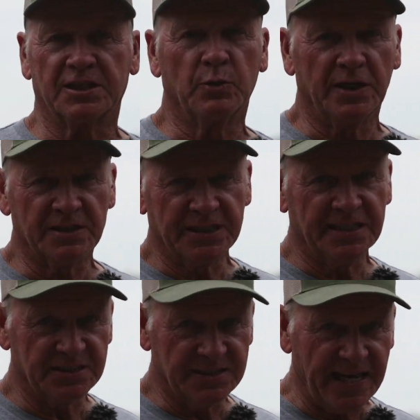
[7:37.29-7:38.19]
see what it
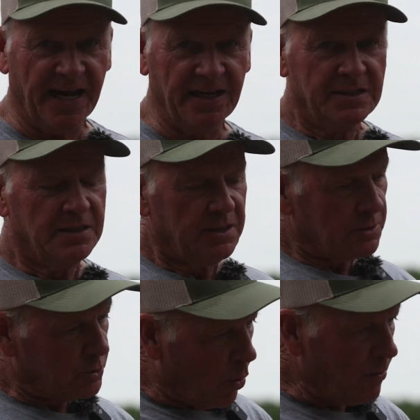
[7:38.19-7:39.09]
does. Now,
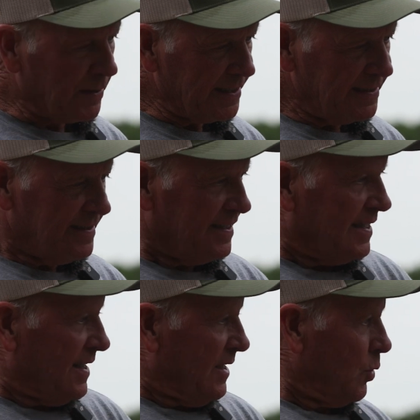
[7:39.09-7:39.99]
normally,
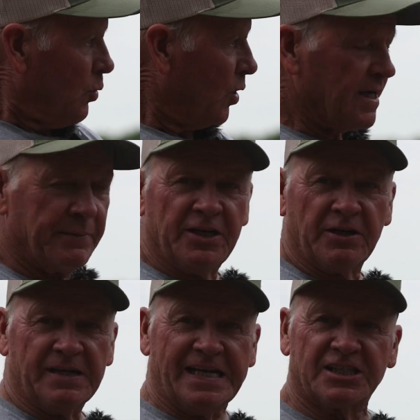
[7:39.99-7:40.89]
we'll come in
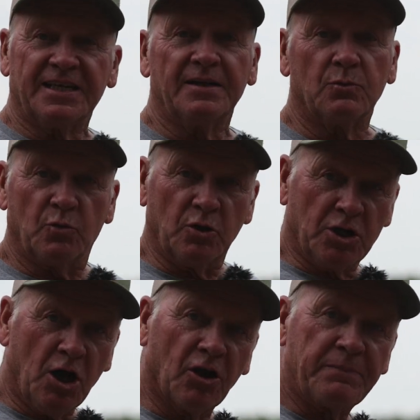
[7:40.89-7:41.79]
here and disc it. We'll
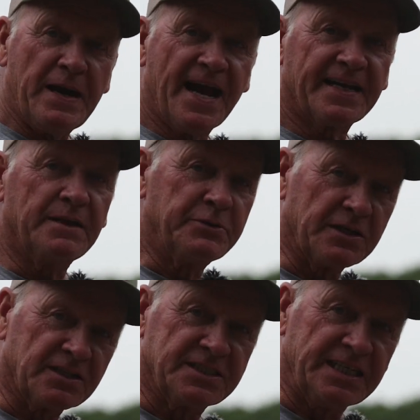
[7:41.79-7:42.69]
cultipack it,
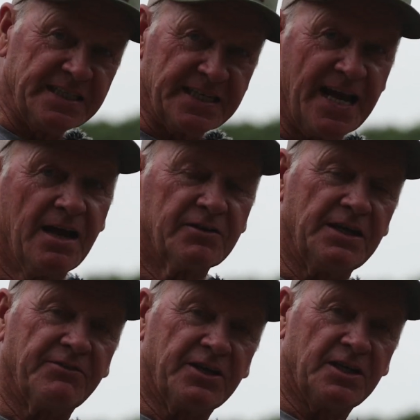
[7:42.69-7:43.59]
put our seed down,
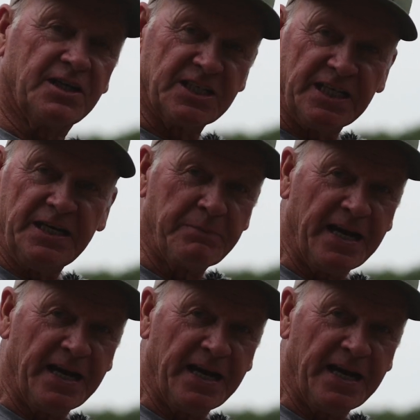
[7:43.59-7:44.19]
give it a good seed